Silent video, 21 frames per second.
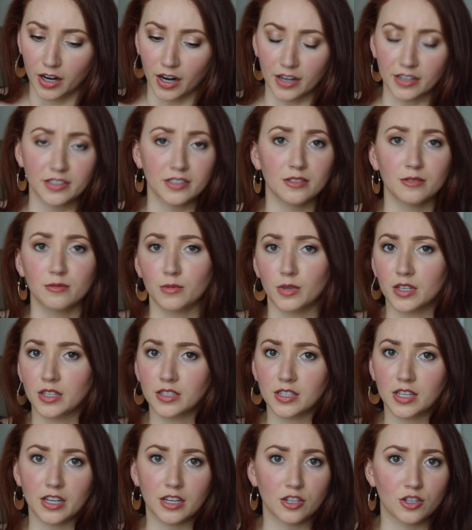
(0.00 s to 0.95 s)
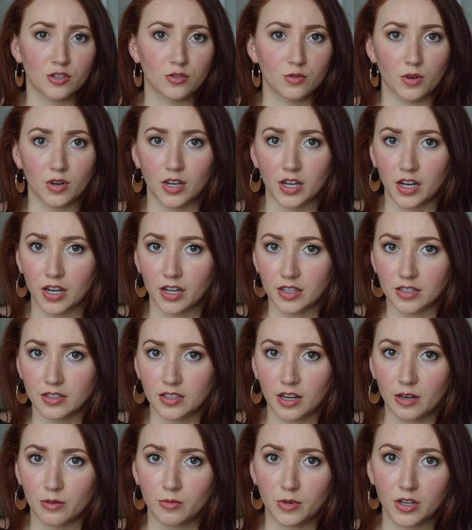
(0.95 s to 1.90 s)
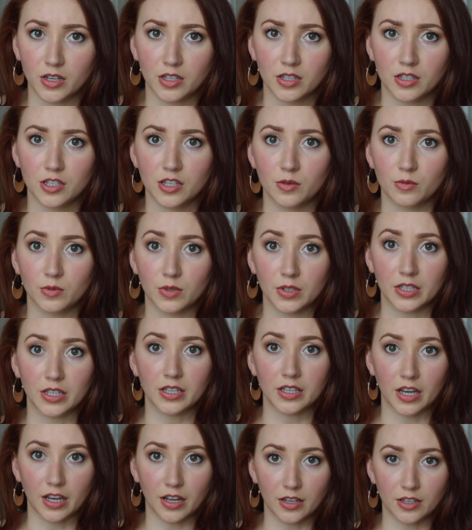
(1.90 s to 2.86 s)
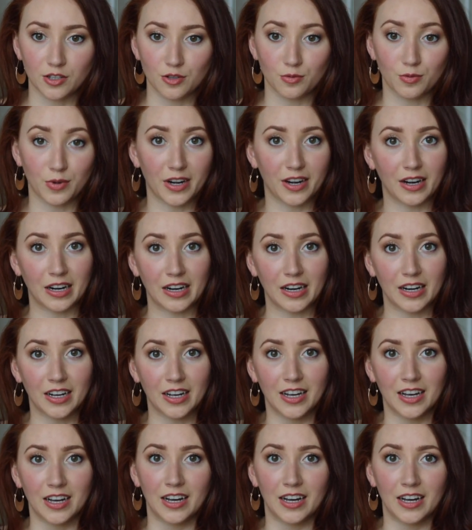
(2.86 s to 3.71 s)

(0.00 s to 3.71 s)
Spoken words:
I didn't want to take shortcuts. I wanted to really get to where